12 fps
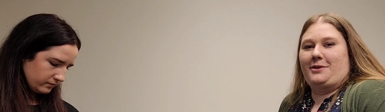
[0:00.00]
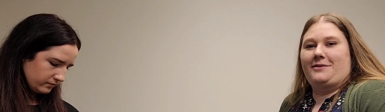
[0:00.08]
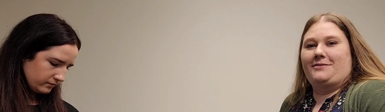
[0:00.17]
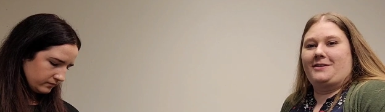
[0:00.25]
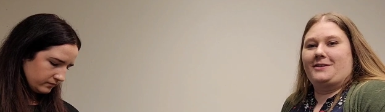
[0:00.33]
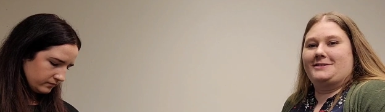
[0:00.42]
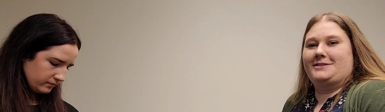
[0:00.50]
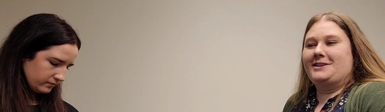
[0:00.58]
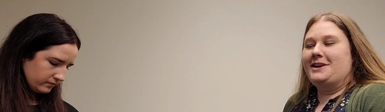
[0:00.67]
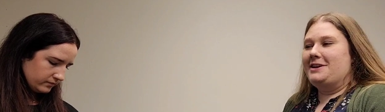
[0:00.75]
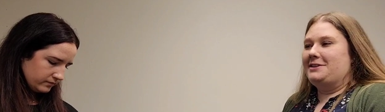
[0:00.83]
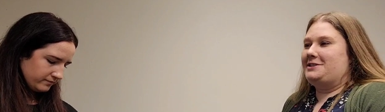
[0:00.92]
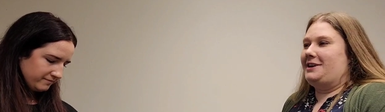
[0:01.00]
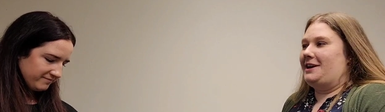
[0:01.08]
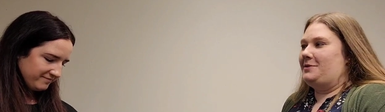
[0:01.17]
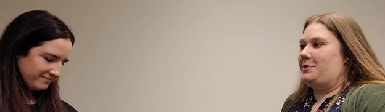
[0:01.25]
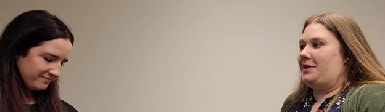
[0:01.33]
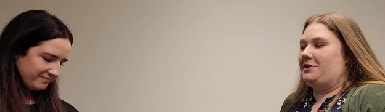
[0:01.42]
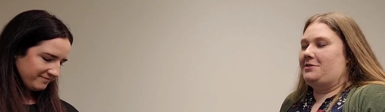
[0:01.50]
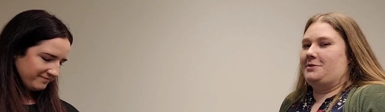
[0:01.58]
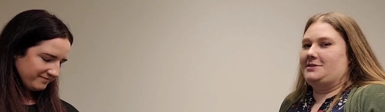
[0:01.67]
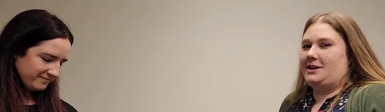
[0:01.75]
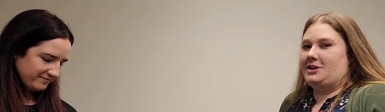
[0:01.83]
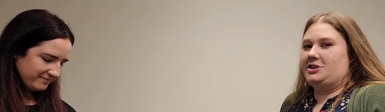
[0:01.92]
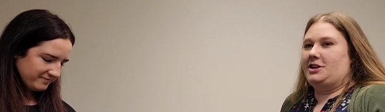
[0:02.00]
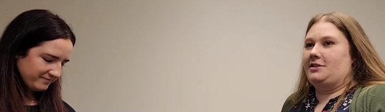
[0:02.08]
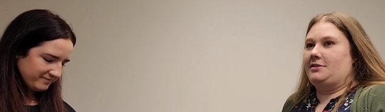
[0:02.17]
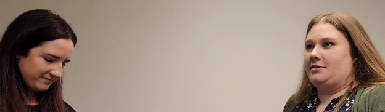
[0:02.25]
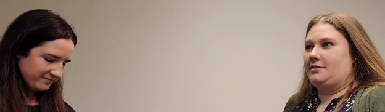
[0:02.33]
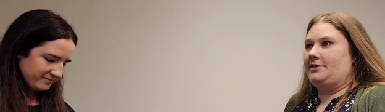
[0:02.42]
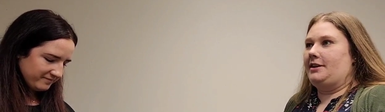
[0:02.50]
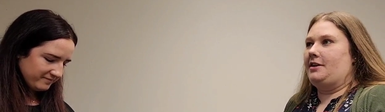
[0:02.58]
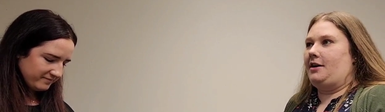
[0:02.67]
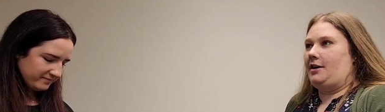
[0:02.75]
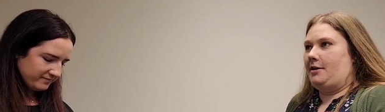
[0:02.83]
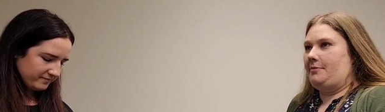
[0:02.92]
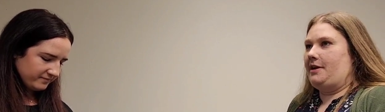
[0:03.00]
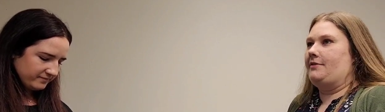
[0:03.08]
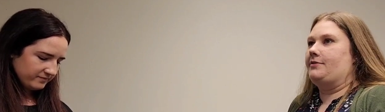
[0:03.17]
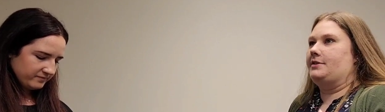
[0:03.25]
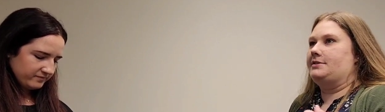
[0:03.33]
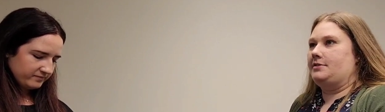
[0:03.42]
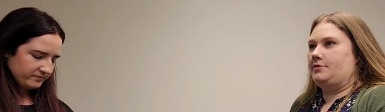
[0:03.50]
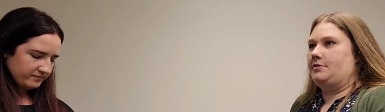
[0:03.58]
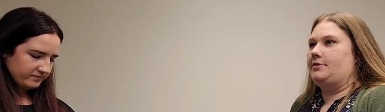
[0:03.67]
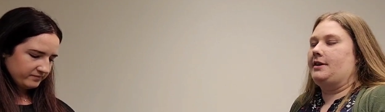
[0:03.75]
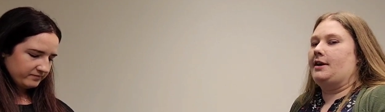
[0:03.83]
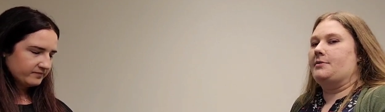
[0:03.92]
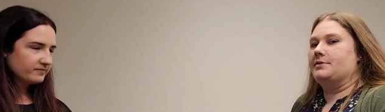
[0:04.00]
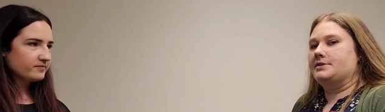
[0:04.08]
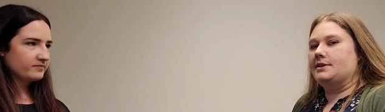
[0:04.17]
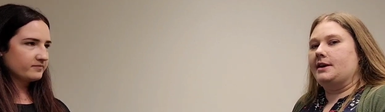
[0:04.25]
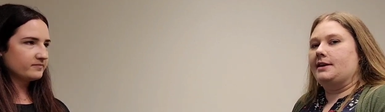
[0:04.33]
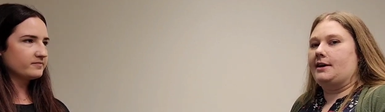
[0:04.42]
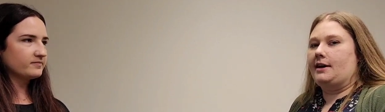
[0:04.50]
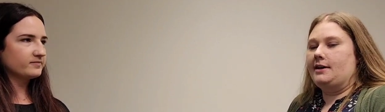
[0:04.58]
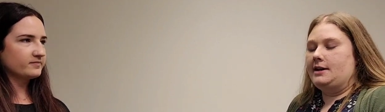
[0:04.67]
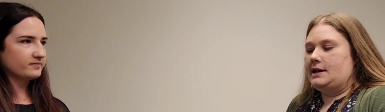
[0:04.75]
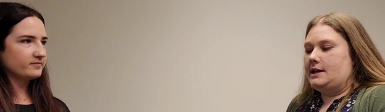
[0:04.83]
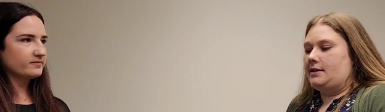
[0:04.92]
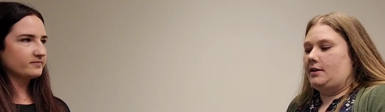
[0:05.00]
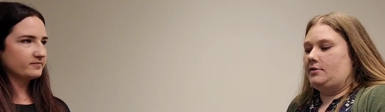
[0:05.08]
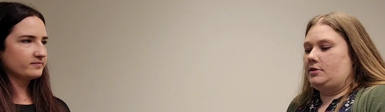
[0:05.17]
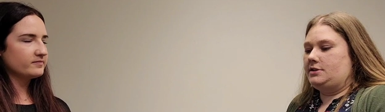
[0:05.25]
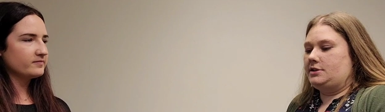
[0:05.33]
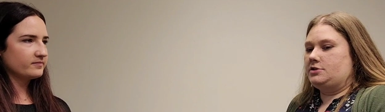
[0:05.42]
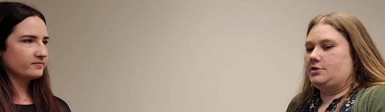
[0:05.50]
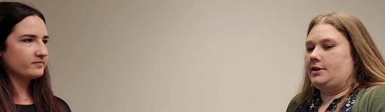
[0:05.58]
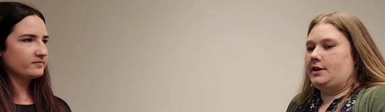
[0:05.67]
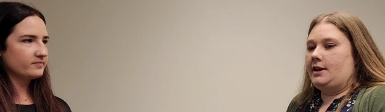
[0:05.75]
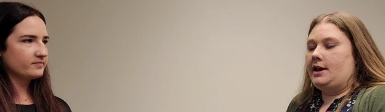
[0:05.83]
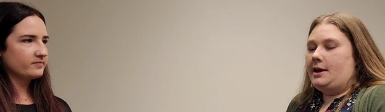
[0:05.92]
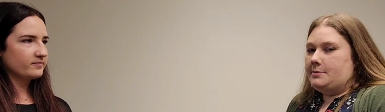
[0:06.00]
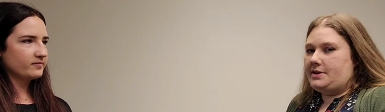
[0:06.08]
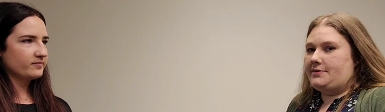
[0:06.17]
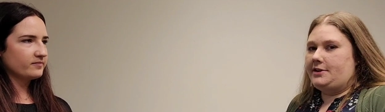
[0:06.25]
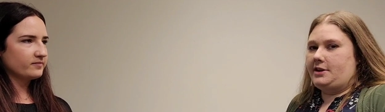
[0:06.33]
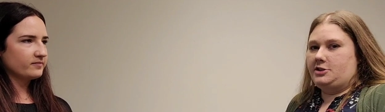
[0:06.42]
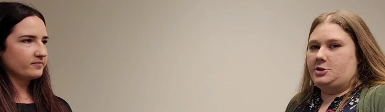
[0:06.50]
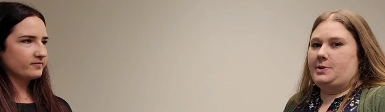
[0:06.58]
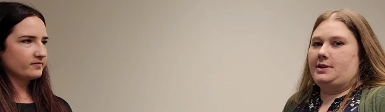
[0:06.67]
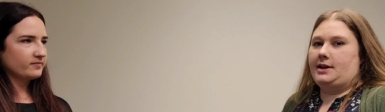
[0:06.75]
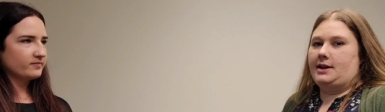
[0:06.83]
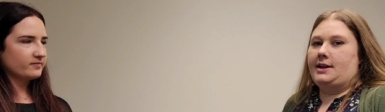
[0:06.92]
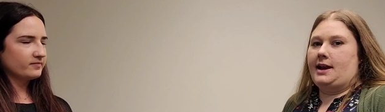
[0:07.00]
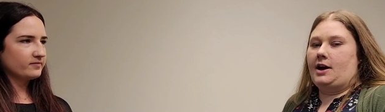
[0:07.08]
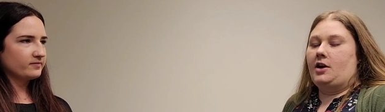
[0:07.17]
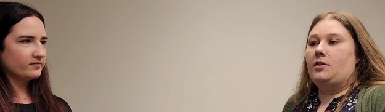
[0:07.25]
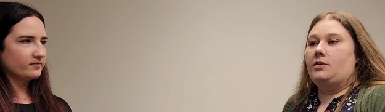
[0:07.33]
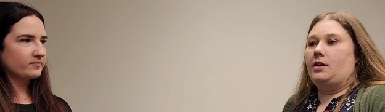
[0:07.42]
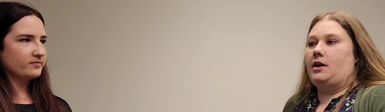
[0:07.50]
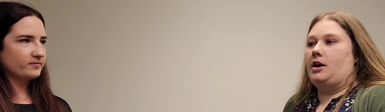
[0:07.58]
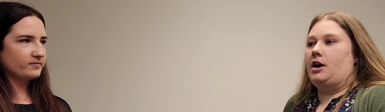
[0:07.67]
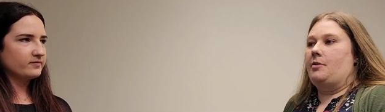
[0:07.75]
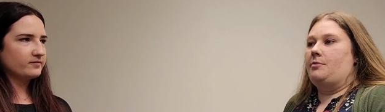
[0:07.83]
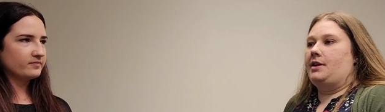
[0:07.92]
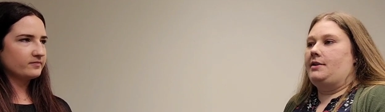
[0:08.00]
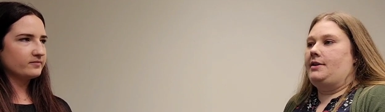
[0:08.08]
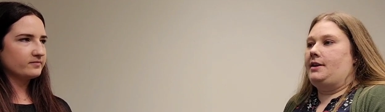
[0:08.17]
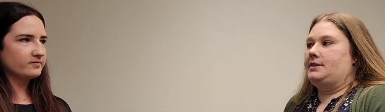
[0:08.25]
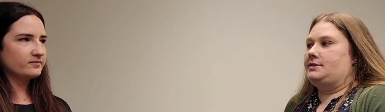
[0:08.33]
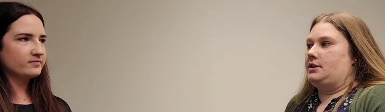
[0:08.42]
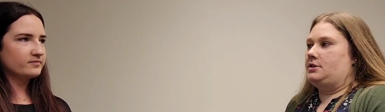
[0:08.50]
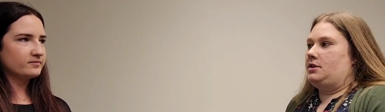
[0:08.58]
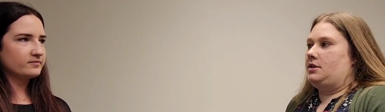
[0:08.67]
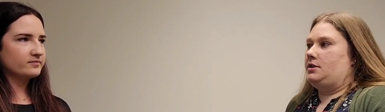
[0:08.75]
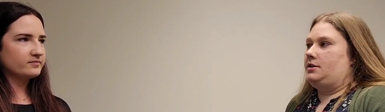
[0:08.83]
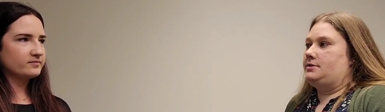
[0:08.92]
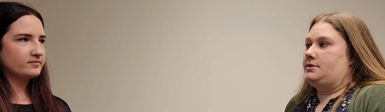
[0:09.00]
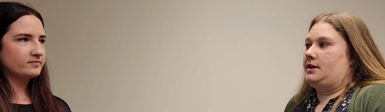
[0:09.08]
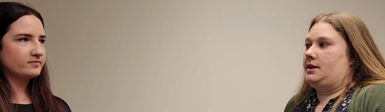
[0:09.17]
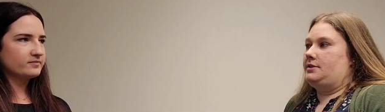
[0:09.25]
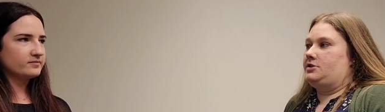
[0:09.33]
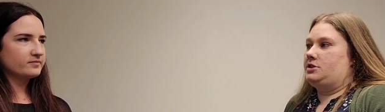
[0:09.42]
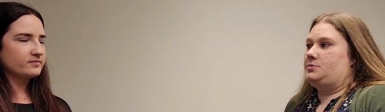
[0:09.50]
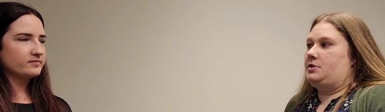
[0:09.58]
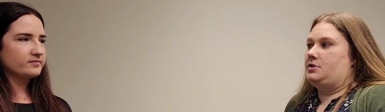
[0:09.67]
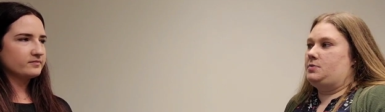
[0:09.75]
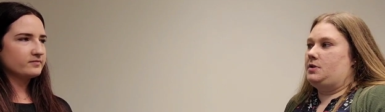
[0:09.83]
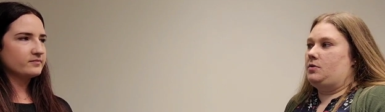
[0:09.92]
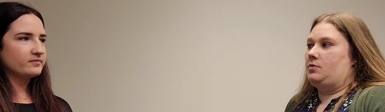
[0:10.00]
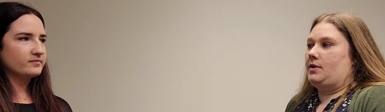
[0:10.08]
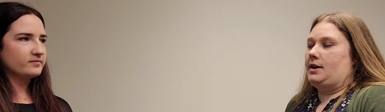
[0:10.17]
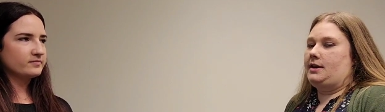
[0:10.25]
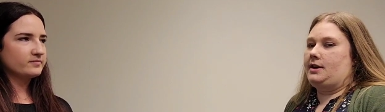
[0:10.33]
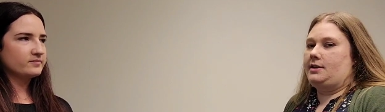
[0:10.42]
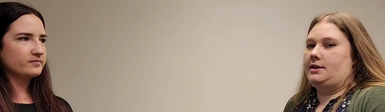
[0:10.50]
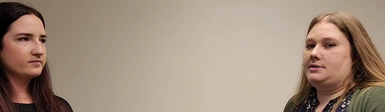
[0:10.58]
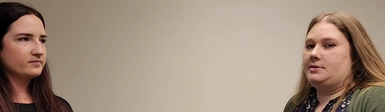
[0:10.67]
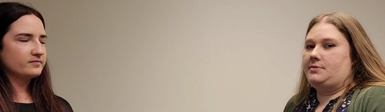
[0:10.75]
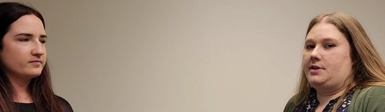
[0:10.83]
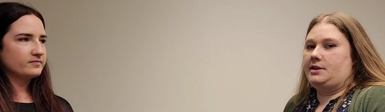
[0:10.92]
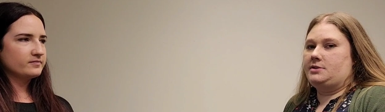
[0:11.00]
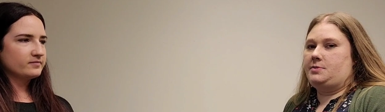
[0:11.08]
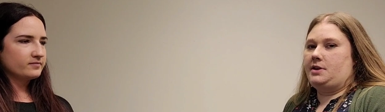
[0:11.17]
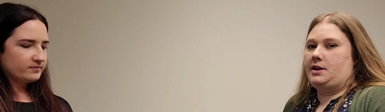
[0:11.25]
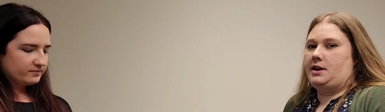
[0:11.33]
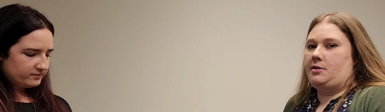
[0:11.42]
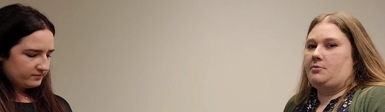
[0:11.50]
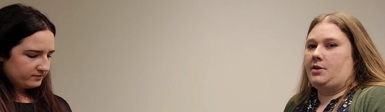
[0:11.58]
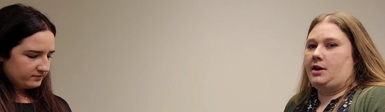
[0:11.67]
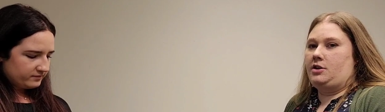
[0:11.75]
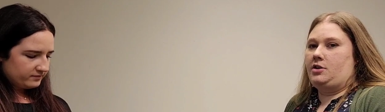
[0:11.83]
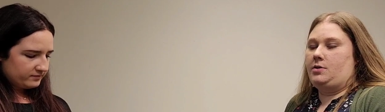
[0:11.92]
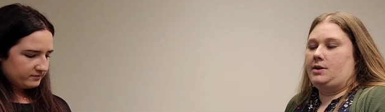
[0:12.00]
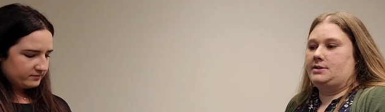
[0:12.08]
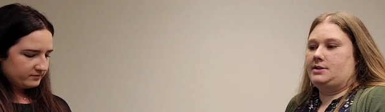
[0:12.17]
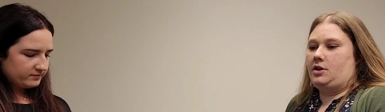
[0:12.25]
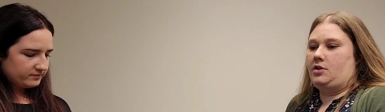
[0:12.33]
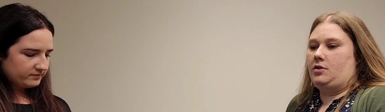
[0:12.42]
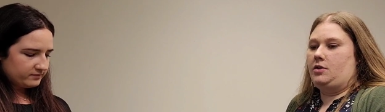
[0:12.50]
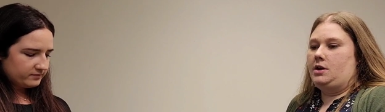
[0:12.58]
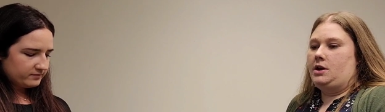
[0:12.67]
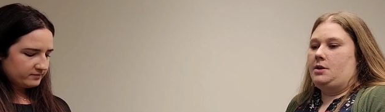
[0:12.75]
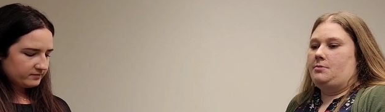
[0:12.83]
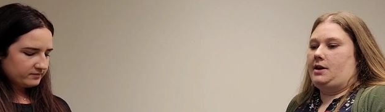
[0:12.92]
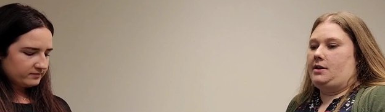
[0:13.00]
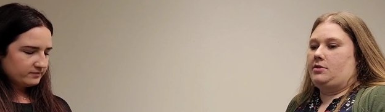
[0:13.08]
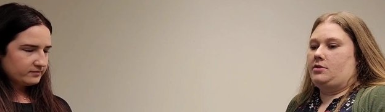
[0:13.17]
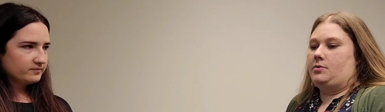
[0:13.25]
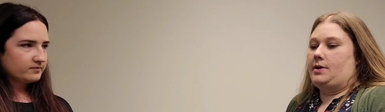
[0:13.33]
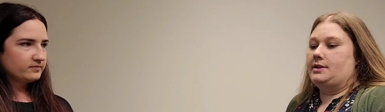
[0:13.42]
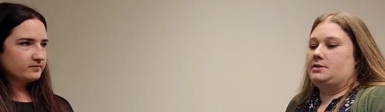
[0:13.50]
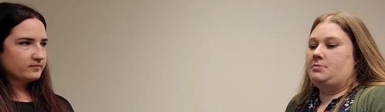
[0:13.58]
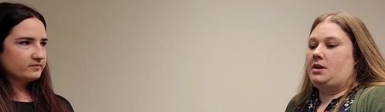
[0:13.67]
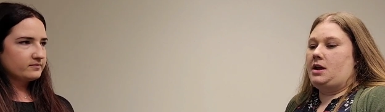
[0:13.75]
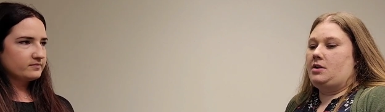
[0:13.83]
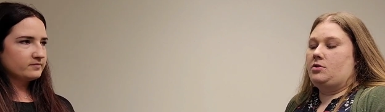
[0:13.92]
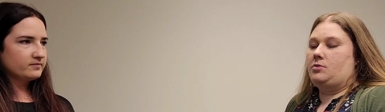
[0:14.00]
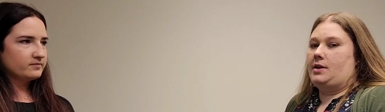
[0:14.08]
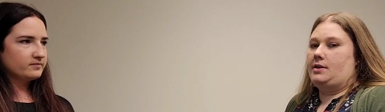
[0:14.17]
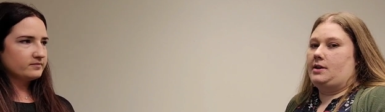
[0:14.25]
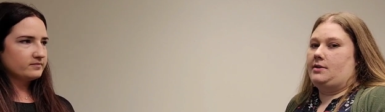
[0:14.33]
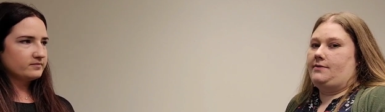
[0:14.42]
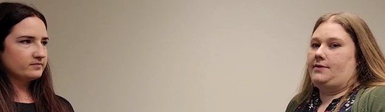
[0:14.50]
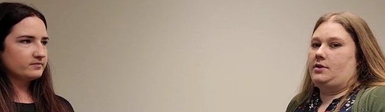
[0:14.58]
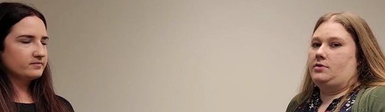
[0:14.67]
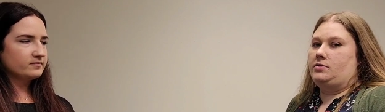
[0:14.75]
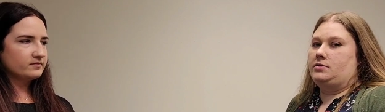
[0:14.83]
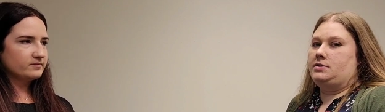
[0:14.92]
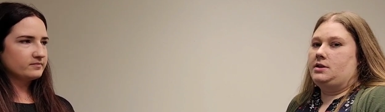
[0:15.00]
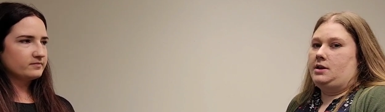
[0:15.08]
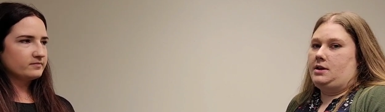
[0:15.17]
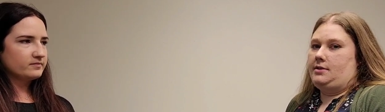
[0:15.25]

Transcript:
Speaker 1: for at first, so I'd walk through a section and literally comp every single thing I was seeing that that looked intriguing. Definitely not doing that now, uh, but I think it's kind of taught us that just because we don't recognize something as being a name brand, you can tell by either the way it's made or the way that it feels